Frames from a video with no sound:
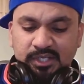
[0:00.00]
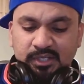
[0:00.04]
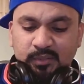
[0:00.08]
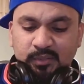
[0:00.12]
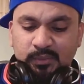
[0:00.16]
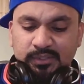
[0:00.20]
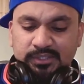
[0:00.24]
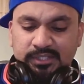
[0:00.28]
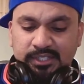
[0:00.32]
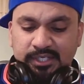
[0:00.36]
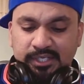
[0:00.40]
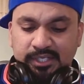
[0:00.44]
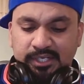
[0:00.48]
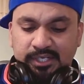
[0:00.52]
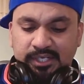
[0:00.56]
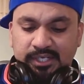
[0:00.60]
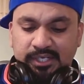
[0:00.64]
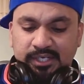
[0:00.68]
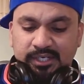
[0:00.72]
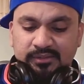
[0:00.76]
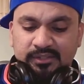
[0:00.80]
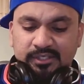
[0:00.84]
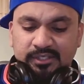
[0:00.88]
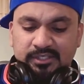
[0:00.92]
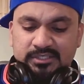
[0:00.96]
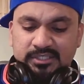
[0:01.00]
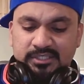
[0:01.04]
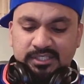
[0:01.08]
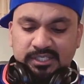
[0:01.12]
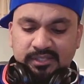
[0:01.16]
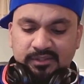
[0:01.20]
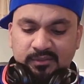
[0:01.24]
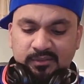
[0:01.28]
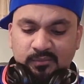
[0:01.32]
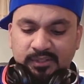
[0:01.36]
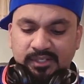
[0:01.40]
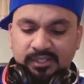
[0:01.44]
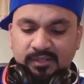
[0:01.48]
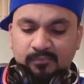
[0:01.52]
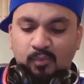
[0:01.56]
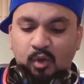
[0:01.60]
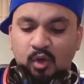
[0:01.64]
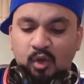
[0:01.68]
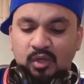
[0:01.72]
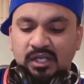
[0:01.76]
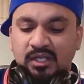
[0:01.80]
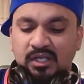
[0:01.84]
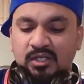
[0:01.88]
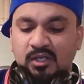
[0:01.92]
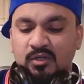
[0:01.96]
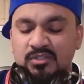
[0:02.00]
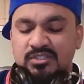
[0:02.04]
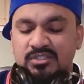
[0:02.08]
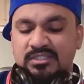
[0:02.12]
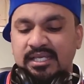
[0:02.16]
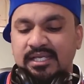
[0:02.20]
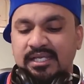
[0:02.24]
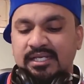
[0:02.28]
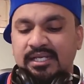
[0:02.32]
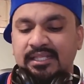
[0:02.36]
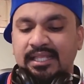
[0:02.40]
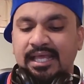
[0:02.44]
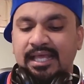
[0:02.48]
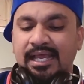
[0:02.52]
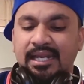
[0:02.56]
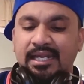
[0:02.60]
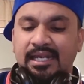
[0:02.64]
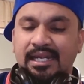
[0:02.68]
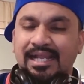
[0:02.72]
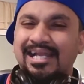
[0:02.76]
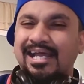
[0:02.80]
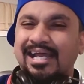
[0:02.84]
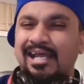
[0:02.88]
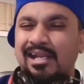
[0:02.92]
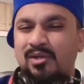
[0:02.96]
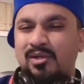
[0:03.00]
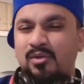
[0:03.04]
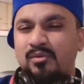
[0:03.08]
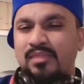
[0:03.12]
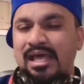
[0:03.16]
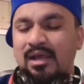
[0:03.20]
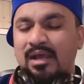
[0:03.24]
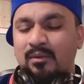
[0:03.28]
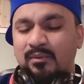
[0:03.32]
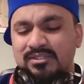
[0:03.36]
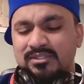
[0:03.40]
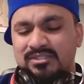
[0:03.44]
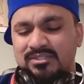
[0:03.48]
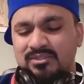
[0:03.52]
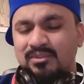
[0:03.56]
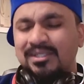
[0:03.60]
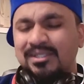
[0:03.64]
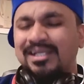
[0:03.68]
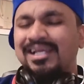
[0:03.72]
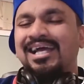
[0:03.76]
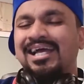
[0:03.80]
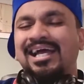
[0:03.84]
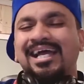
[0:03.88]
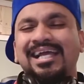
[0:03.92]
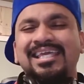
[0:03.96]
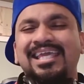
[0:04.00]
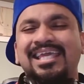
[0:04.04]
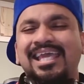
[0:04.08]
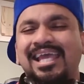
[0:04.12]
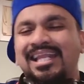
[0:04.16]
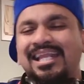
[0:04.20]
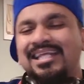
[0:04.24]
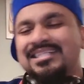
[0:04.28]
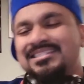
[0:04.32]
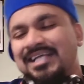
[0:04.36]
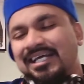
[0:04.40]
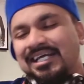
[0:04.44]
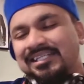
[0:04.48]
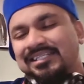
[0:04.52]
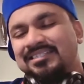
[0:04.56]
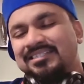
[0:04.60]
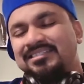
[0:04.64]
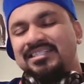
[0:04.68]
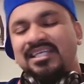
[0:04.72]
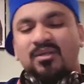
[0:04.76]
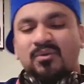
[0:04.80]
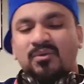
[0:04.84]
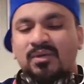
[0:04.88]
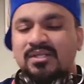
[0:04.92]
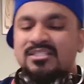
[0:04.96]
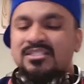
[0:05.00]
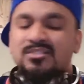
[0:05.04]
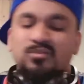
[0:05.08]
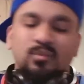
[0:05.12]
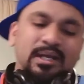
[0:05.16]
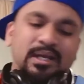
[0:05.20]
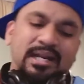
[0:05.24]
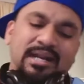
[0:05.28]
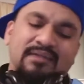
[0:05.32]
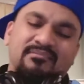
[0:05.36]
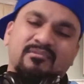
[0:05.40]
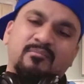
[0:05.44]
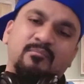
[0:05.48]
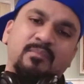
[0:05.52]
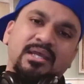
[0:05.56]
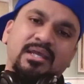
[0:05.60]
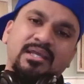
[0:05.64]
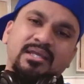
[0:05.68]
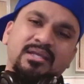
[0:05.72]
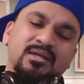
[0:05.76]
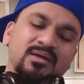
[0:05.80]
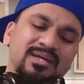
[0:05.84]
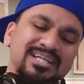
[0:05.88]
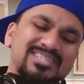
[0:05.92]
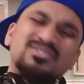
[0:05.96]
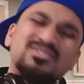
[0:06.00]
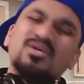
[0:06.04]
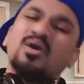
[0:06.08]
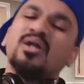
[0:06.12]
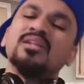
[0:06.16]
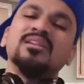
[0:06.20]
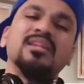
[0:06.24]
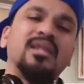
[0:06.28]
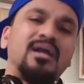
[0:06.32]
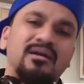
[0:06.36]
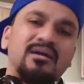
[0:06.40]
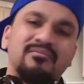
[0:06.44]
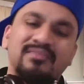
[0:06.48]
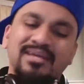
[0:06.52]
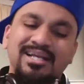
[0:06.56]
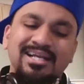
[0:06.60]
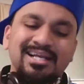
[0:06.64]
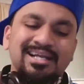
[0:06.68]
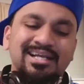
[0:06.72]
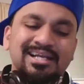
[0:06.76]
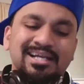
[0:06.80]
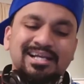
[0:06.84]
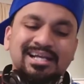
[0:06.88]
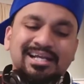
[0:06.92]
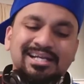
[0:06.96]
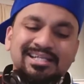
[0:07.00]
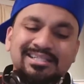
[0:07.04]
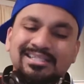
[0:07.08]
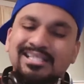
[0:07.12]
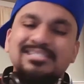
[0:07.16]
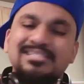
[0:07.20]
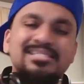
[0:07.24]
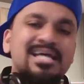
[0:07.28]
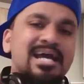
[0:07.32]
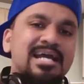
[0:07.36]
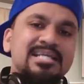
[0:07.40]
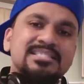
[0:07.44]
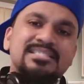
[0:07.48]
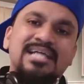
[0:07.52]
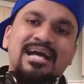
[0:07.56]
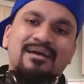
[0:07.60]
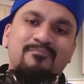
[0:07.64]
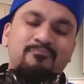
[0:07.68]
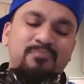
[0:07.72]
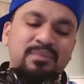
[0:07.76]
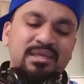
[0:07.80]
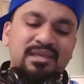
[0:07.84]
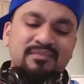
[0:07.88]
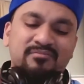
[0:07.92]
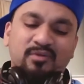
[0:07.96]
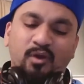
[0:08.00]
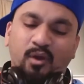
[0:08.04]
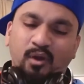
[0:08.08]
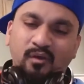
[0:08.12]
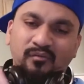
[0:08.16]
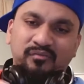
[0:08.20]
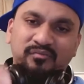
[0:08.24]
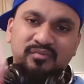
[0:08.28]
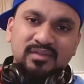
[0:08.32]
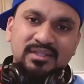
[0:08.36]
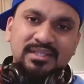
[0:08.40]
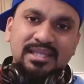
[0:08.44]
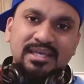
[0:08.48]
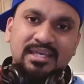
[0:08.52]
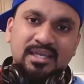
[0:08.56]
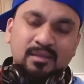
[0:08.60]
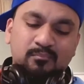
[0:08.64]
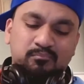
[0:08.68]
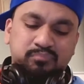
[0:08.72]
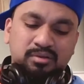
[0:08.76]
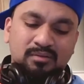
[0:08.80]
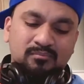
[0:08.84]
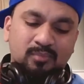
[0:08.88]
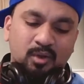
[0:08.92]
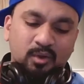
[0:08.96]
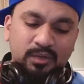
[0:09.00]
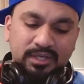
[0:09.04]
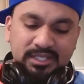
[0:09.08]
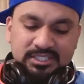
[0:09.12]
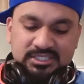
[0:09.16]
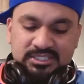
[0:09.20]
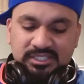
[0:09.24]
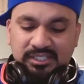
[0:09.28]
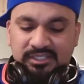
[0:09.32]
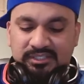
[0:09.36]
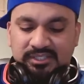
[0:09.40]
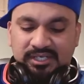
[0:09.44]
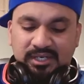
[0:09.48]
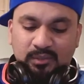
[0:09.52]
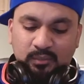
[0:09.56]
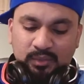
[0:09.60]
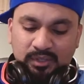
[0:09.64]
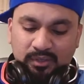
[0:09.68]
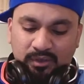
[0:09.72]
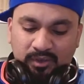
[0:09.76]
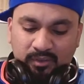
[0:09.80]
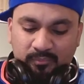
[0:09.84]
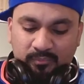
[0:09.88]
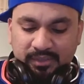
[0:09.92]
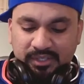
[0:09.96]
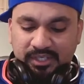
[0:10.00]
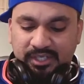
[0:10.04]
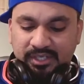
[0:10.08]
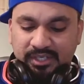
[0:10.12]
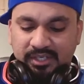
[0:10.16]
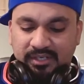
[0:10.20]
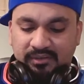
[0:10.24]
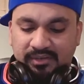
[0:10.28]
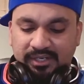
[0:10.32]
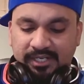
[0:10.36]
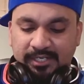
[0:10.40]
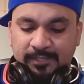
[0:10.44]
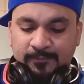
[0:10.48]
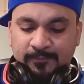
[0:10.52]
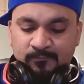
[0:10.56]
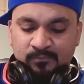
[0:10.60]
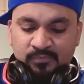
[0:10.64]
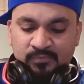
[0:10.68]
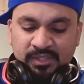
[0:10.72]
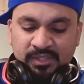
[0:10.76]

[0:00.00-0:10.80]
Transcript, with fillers: with uh there's another one here Moko Koza and aladdin i gotta do that one too again it's not the sequence whatever man you know it's all love these guys got beef hopefully they can promote each other and we all be good right